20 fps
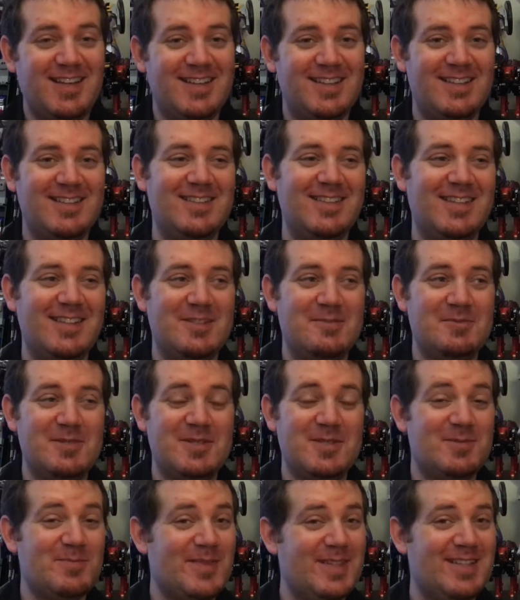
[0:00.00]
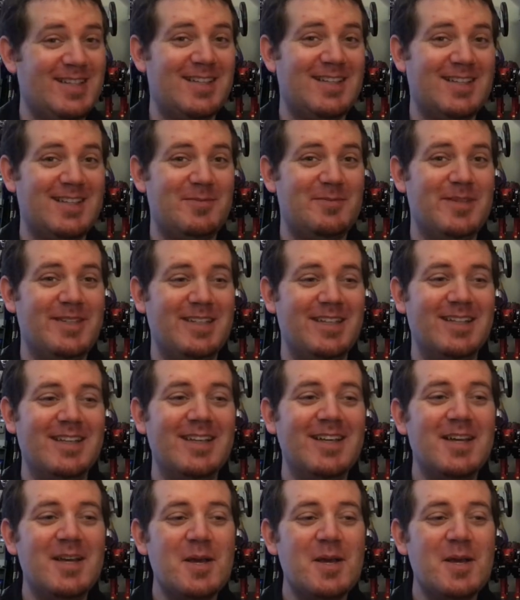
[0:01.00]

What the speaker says: and I don't want to spend that kind of money.